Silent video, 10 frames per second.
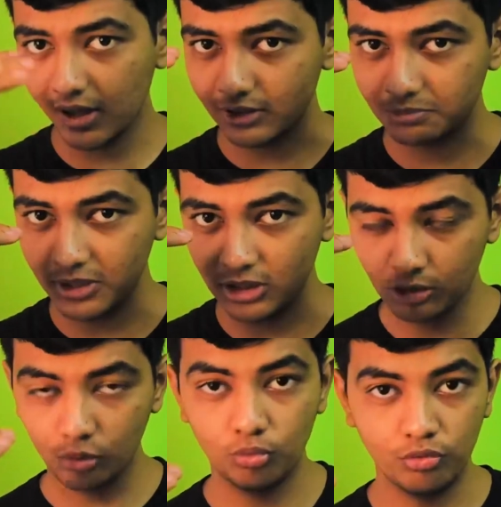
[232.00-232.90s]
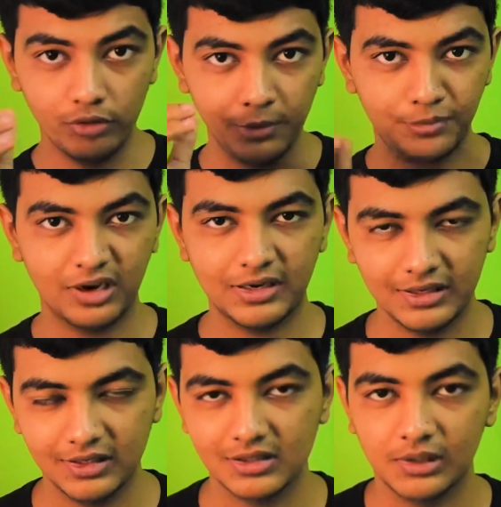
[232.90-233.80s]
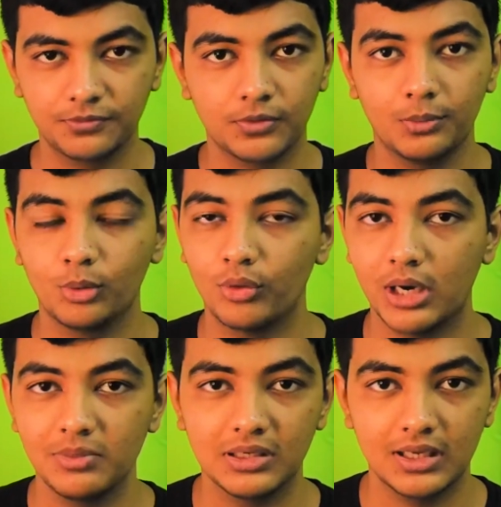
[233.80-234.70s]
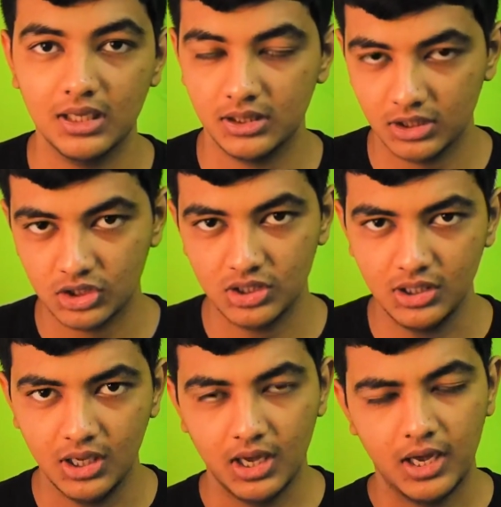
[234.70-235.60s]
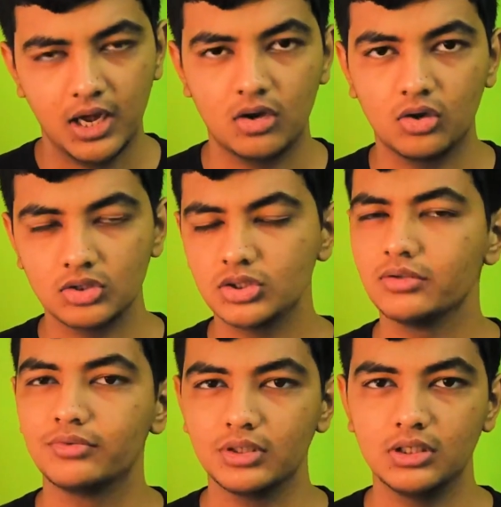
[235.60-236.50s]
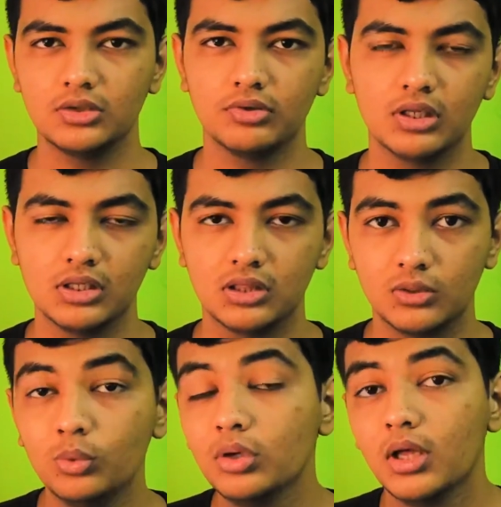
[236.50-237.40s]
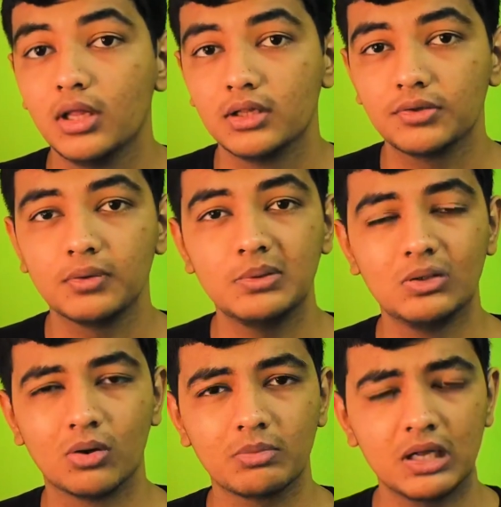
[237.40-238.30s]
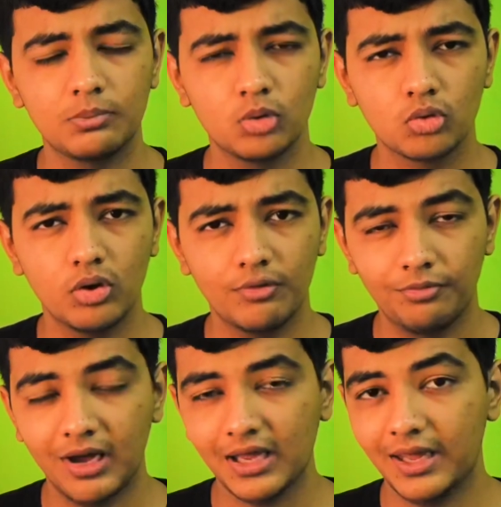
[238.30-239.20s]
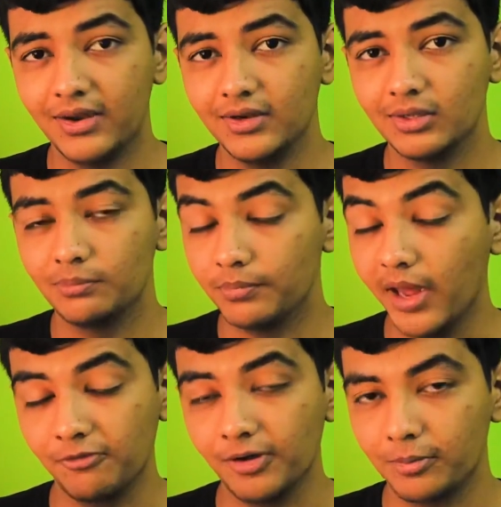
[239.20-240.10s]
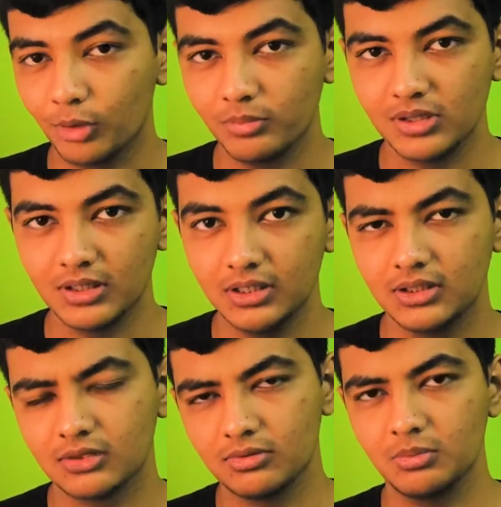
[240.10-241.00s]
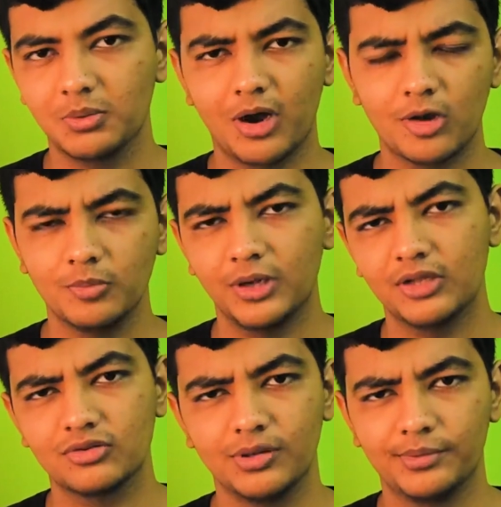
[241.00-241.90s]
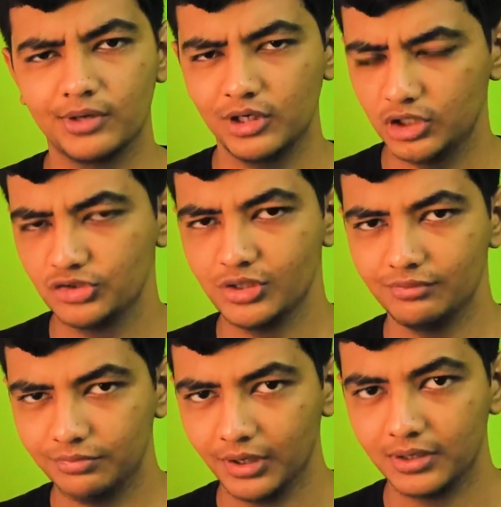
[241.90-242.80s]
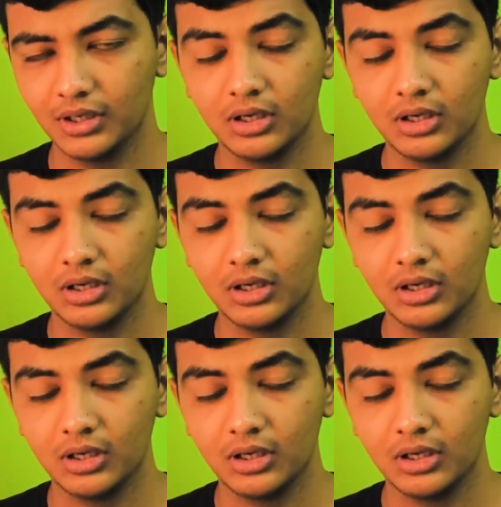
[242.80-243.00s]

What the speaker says: has been rebranding itself from a Redmi K60 and launching really soon. This will be known by the Poco F5 and F5 Pro basically. This will be powered by the Snapdragon 8 Gen 1.